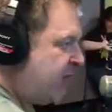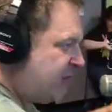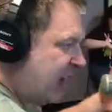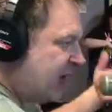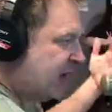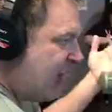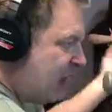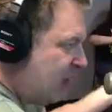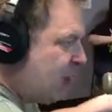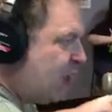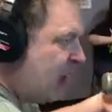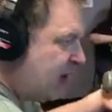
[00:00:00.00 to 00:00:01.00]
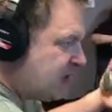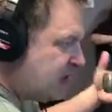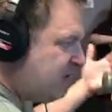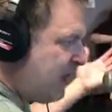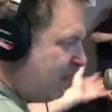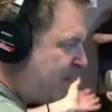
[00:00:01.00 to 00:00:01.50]
I've got a lot of things
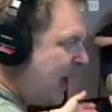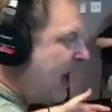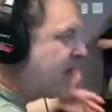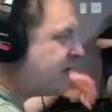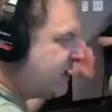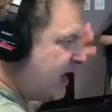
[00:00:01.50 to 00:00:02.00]
in my past.